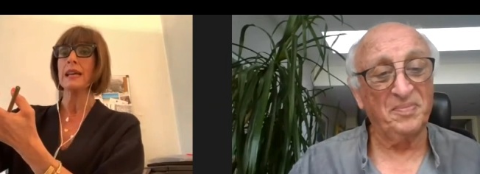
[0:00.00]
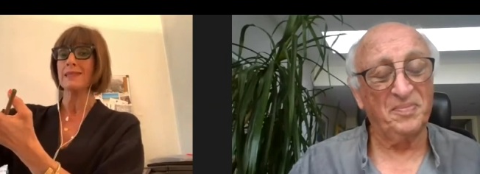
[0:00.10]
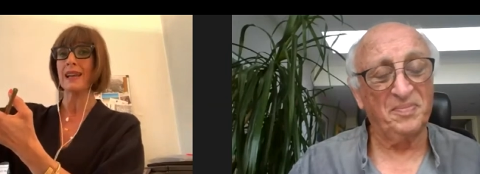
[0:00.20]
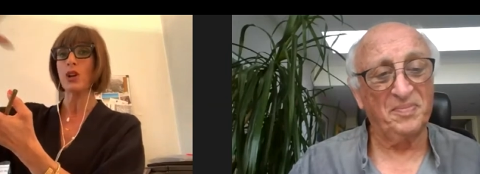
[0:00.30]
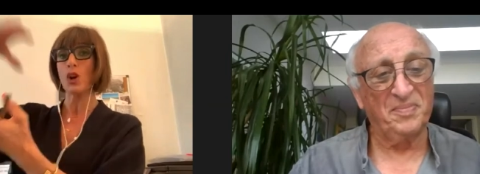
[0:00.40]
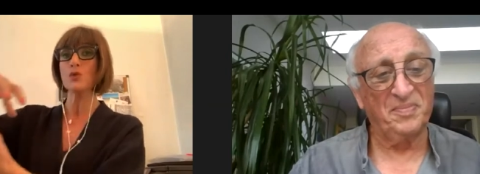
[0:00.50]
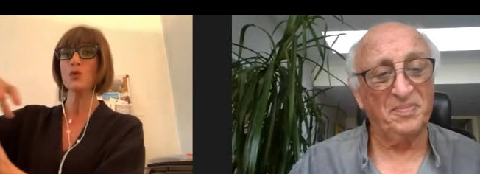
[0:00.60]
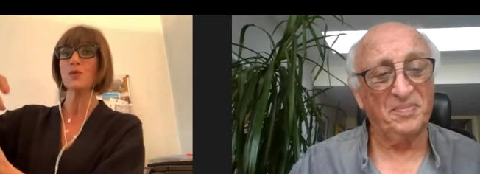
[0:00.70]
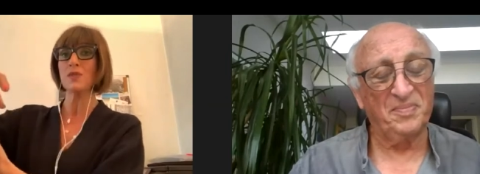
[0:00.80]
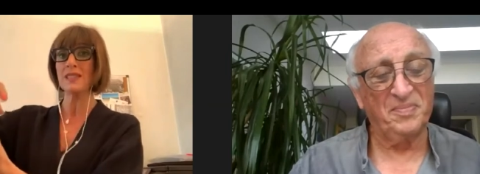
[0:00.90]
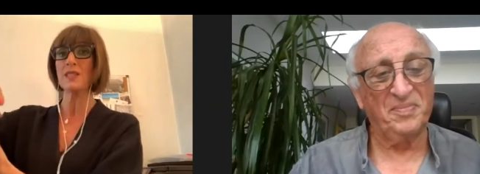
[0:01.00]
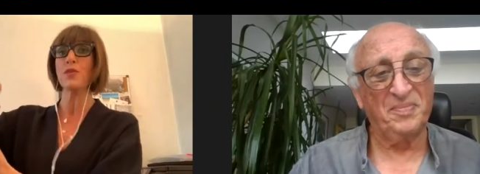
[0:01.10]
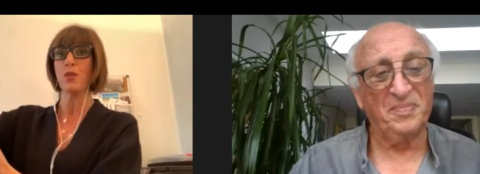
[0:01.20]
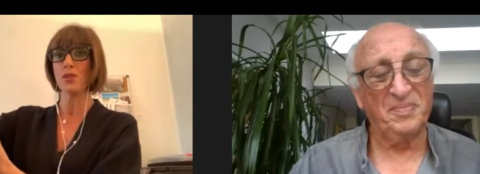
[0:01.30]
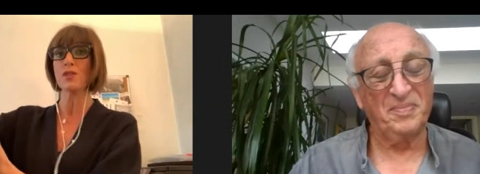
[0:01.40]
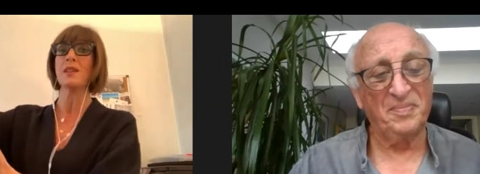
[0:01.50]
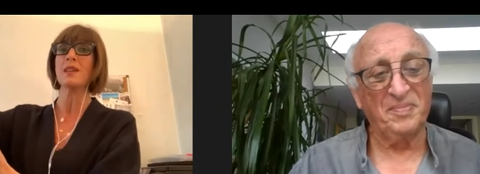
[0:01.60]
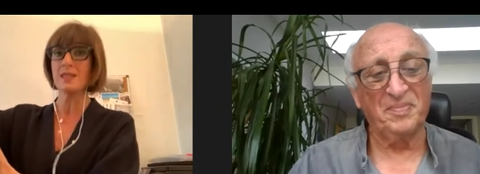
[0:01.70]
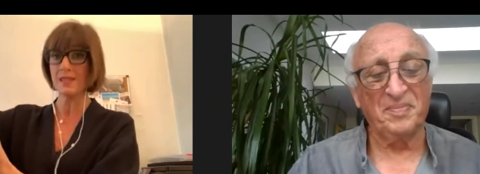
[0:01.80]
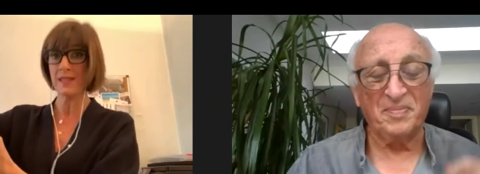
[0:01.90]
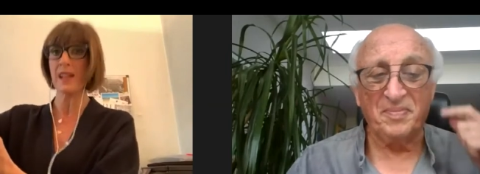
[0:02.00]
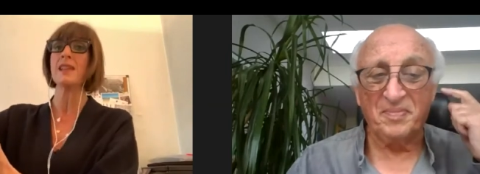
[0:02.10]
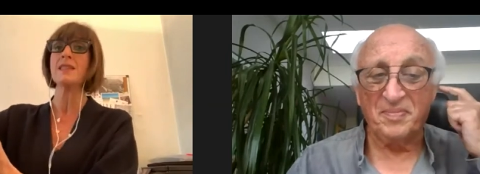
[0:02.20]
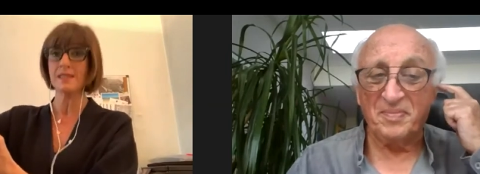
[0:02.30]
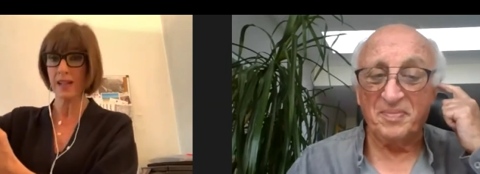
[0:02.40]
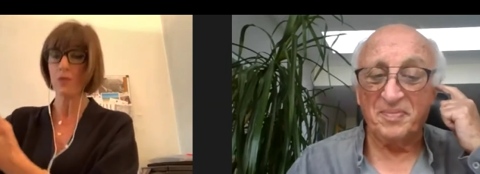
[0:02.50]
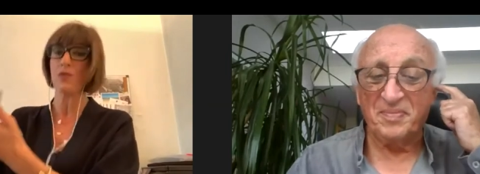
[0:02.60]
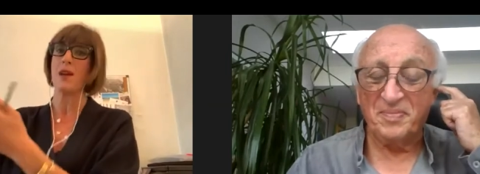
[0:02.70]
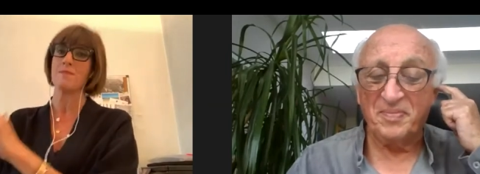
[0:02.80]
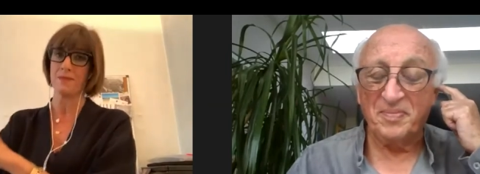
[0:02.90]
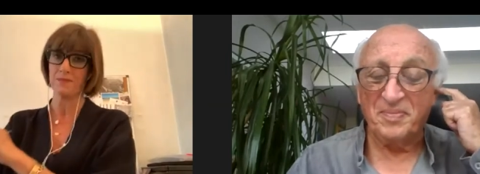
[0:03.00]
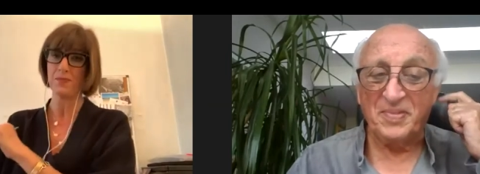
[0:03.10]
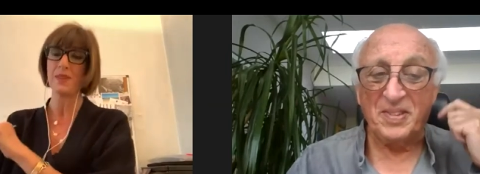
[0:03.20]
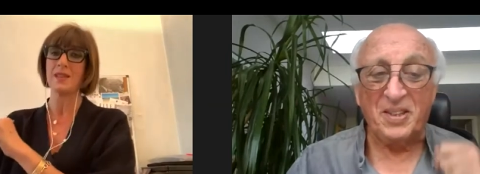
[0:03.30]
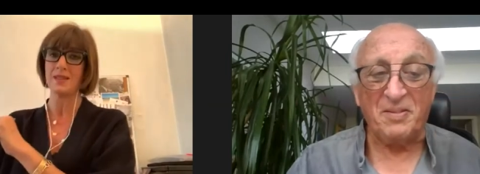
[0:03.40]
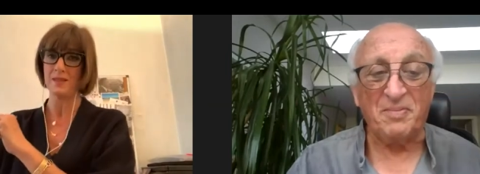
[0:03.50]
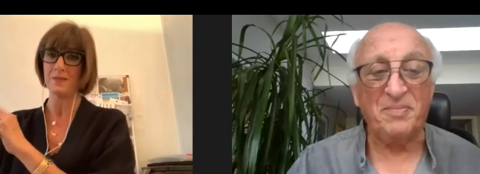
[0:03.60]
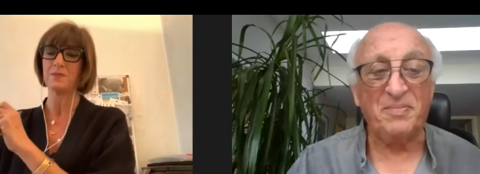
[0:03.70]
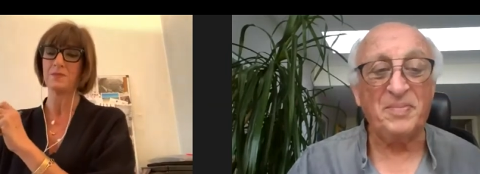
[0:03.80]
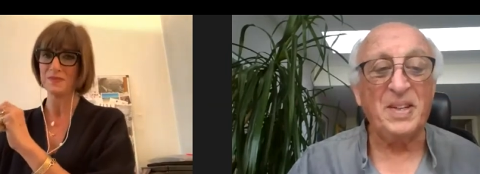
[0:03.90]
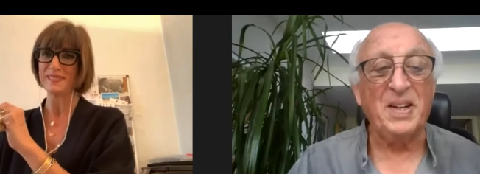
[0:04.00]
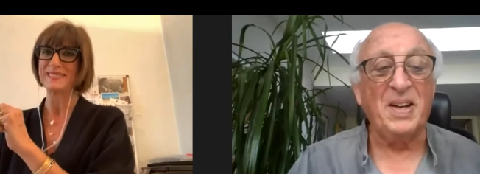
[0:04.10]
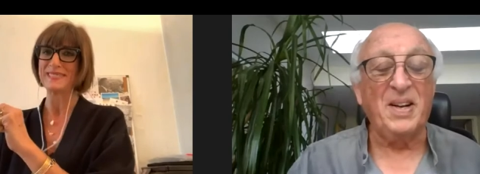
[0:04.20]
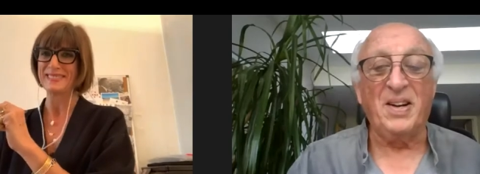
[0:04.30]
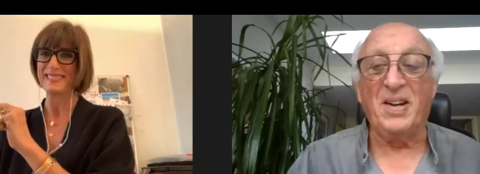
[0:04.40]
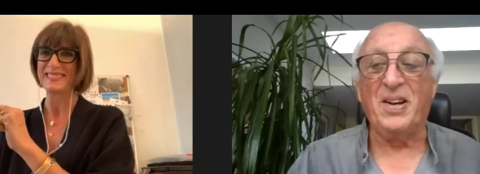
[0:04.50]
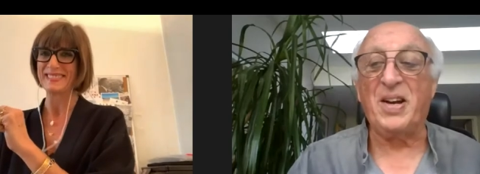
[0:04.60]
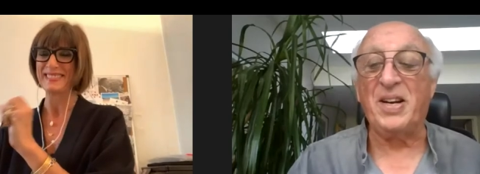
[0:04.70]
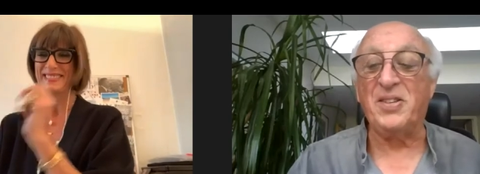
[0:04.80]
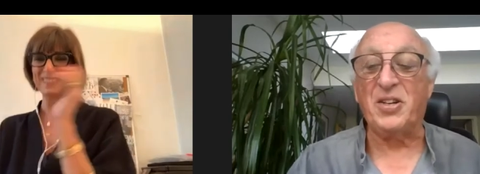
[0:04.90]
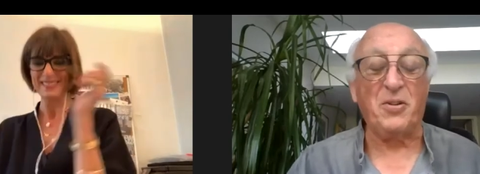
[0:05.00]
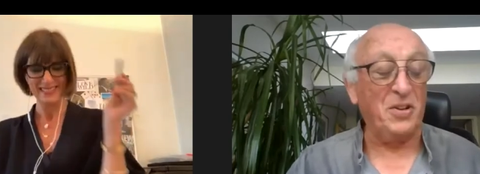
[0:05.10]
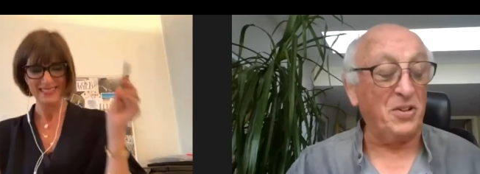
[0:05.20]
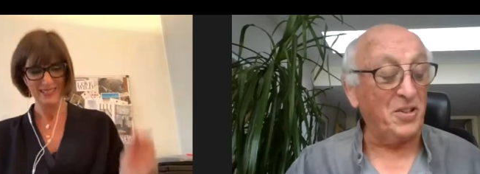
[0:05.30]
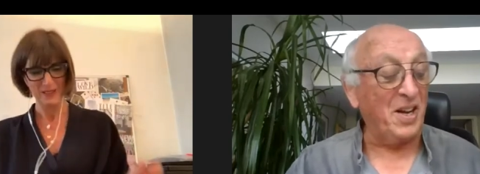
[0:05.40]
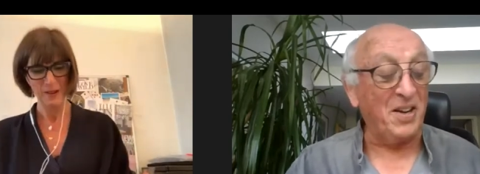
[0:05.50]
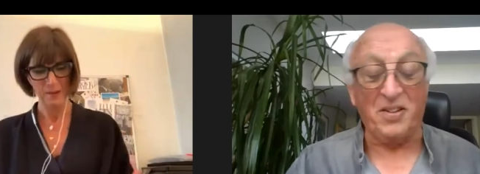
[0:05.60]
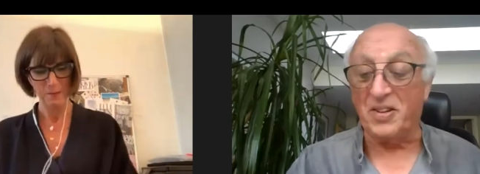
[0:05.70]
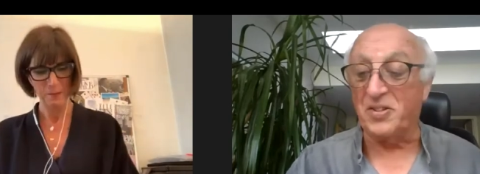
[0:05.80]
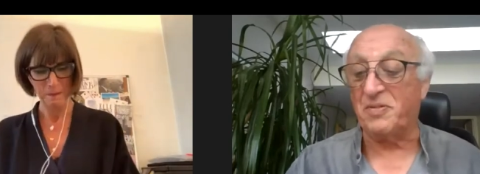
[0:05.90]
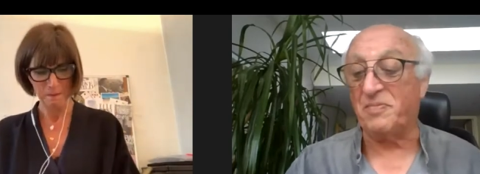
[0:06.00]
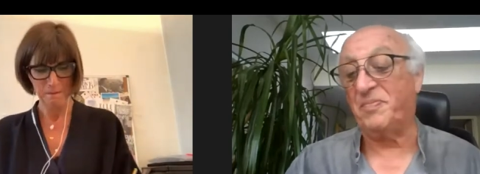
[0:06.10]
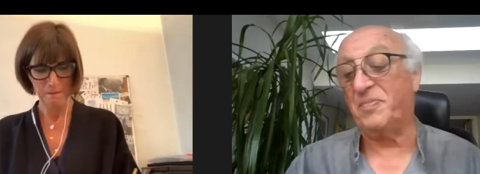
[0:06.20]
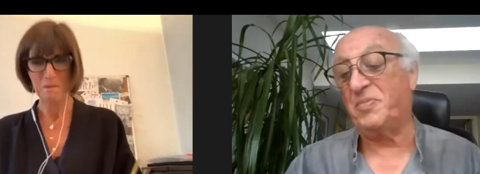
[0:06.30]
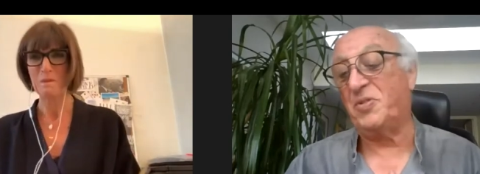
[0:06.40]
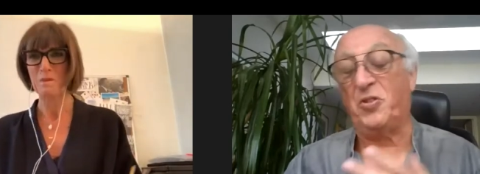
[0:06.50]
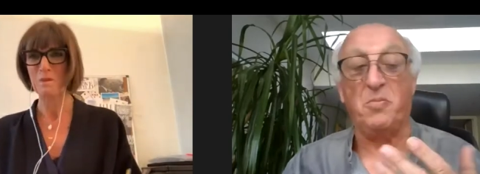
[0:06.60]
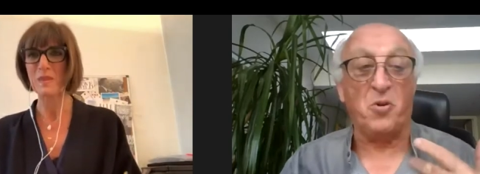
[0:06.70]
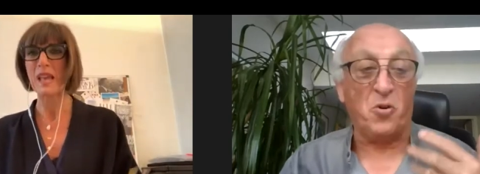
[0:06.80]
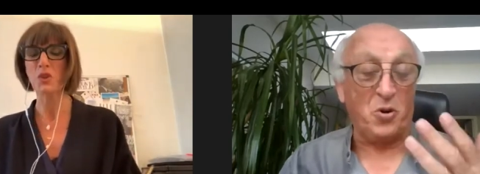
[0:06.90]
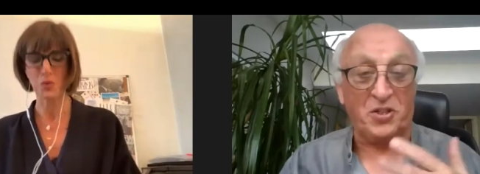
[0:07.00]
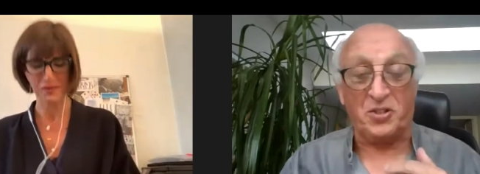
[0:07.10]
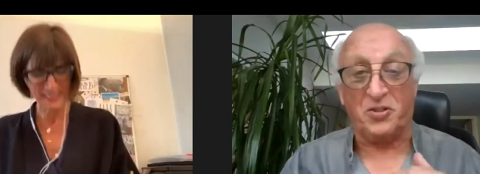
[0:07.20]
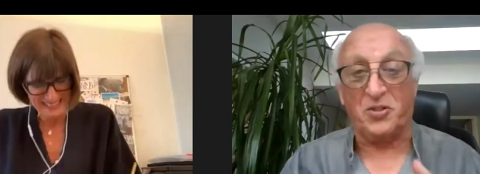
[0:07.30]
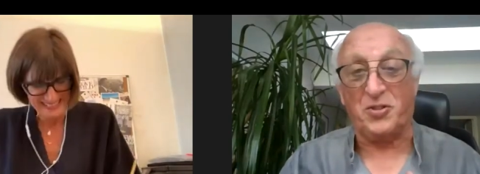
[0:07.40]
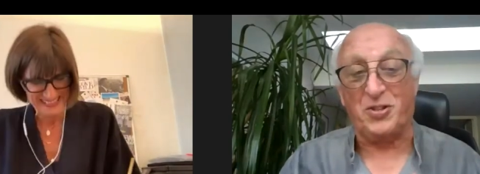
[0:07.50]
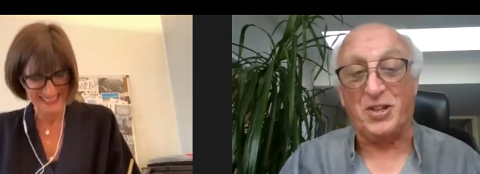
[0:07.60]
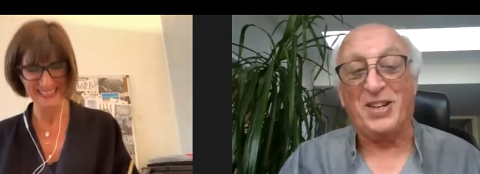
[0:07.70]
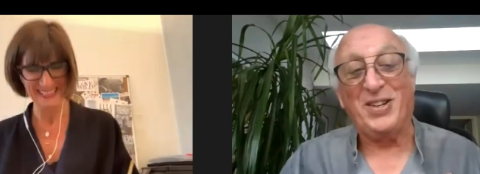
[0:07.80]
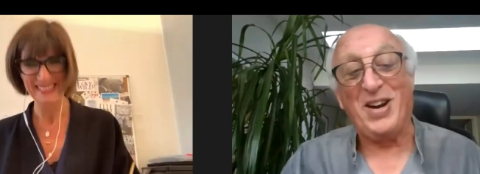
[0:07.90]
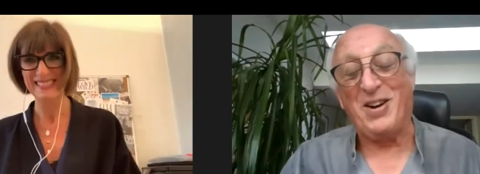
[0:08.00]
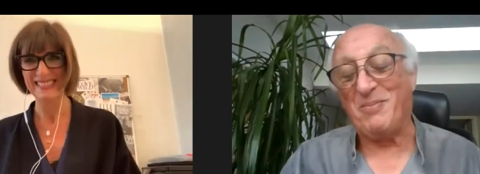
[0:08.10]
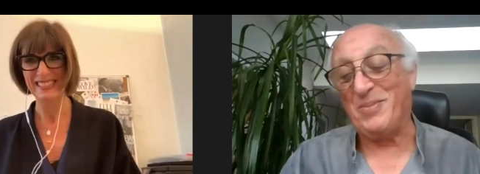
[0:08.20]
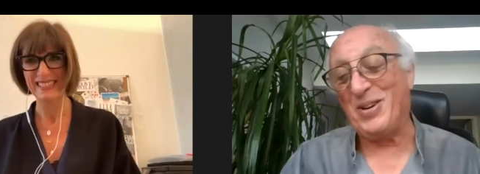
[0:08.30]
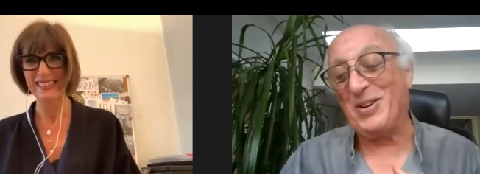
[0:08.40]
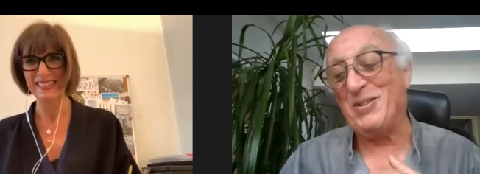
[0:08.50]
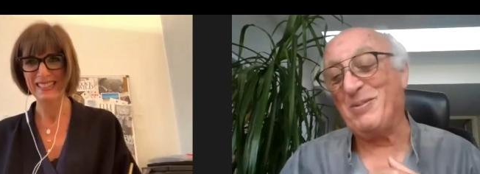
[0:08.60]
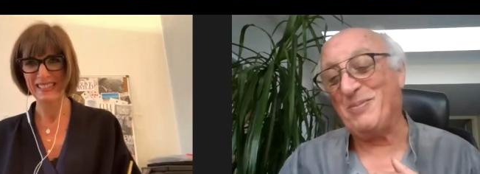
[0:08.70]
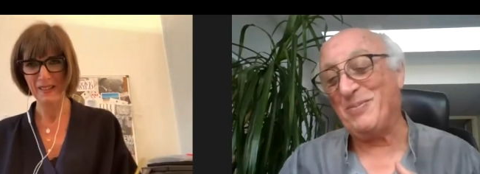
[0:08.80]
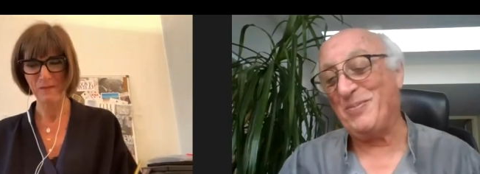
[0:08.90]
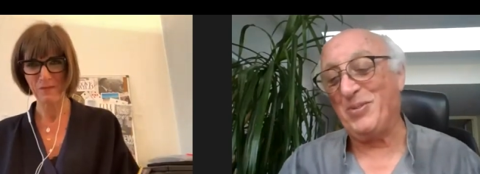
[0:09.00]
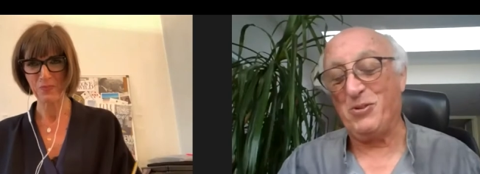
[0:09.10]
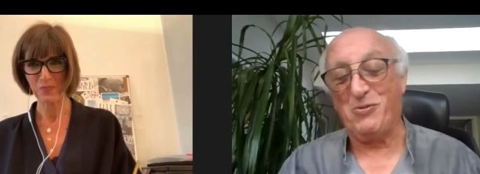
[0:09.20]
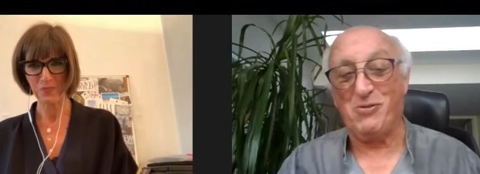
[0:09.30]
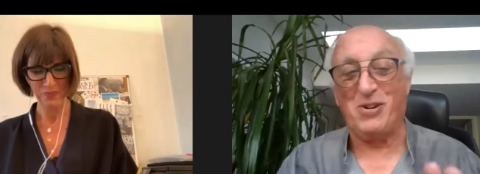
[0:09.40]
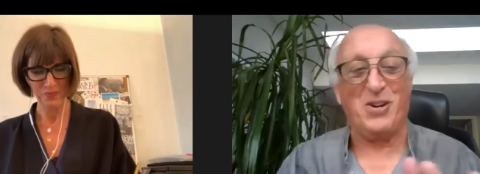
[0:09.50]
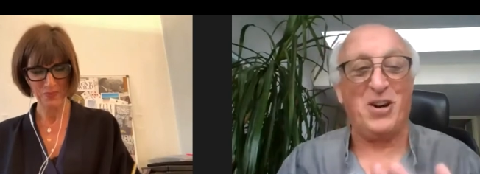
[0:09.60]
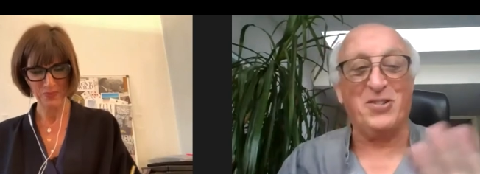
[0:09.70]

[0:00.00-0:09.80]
Speaker 1: they come to visit first Instagram. Yes. Yeah.
Speaker 2: Okay, so there's two more questions. Yeah, your